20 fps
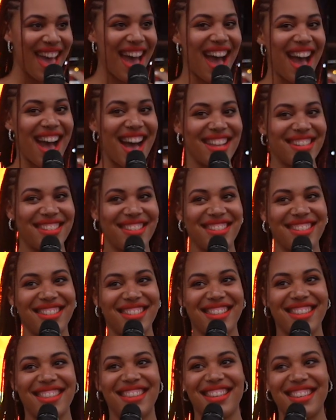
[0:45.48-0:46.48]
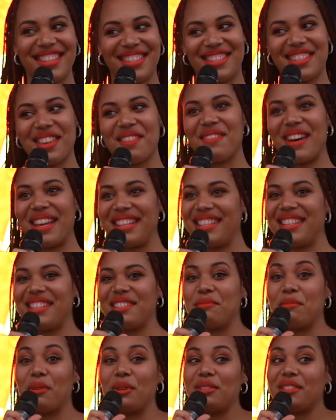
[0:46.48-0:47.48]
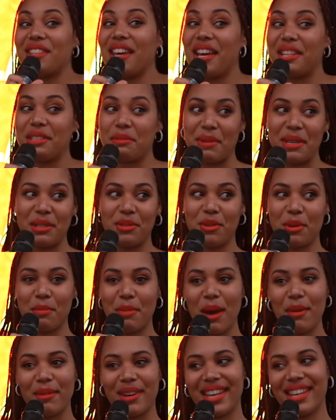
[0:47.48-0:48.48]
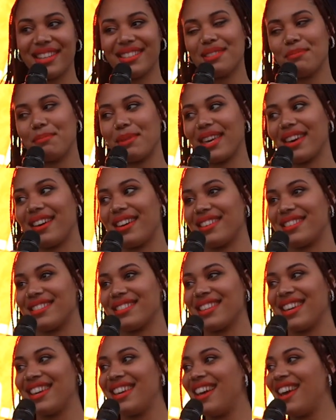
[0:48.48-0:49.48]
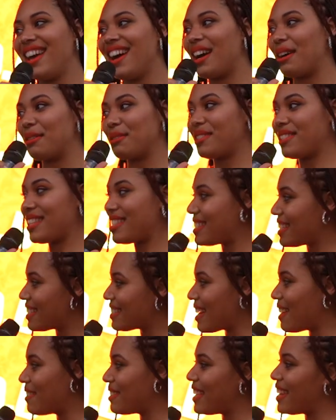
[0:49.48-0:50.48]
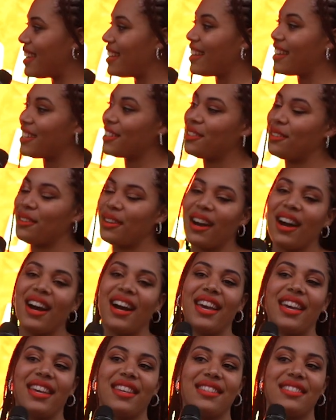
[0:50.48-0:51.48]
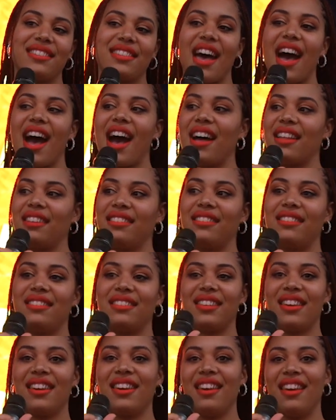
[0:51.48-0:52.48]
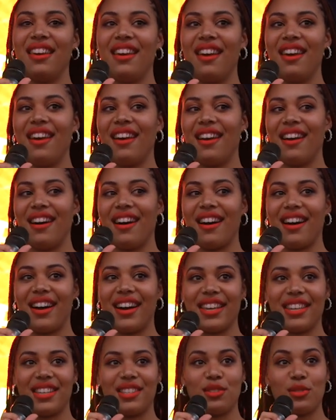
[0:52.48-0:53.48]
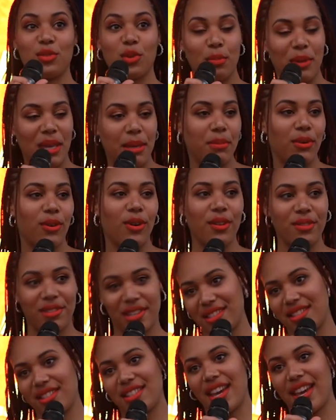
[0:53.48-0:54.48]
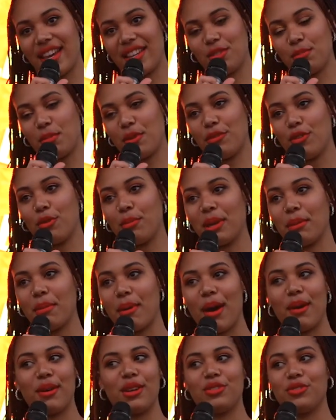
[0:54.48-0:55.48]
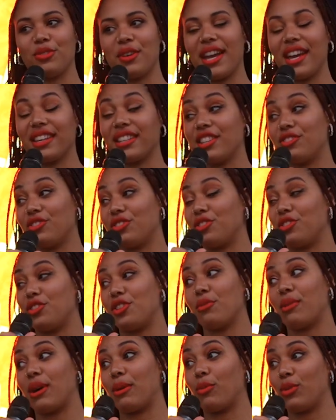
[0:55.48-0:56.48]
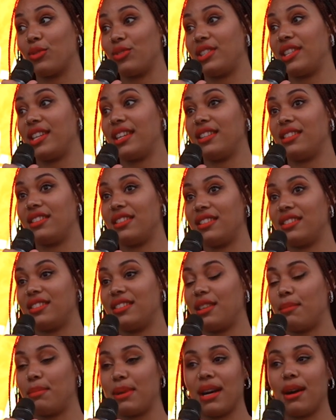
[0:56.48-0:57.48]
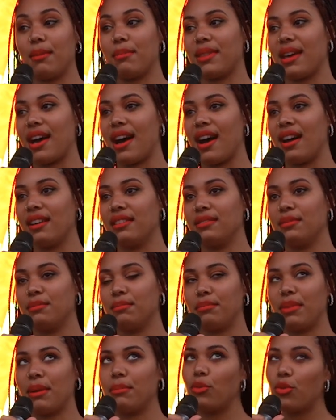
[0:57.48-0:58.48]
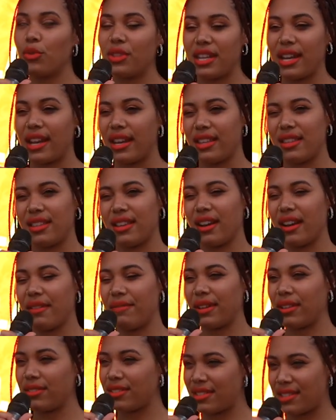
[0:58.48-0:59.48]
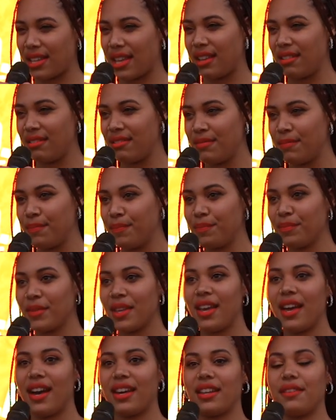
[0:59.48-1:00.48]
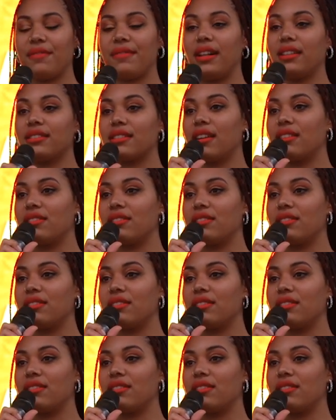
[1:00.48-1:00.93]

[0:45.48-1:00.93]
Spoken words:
and this event is what turned me into a poet, because I was sitting down here like you guys and I saw people on this stage performing poetry and I just knew I wanted to be up there. But more than anything, I felt seen and I felt